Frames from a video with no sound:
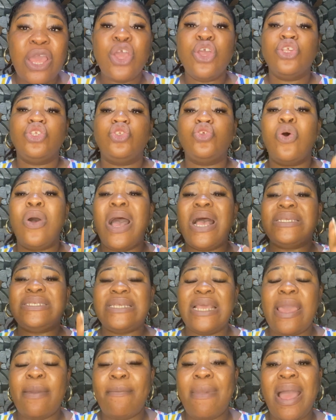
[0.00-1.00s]
So as
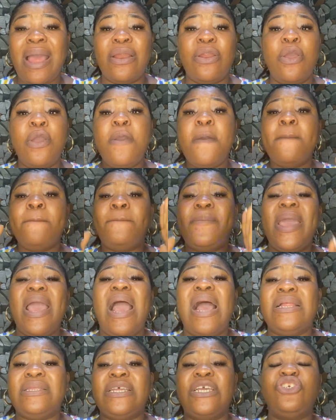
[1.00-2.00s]
a man, pay
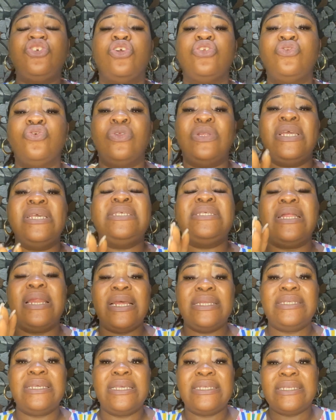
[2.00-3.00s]
attention to these 3
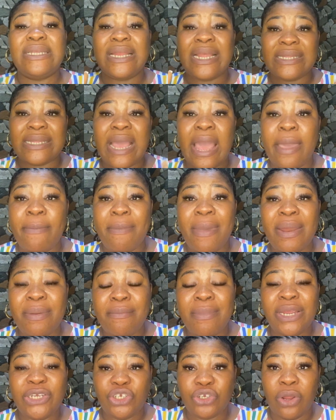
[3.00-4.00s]
things that I made
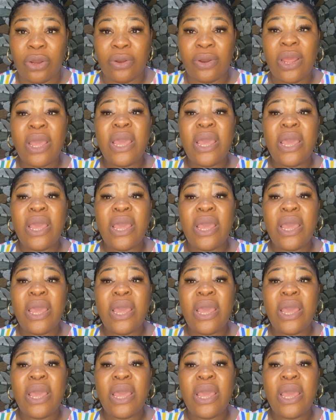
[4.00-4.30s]
mention.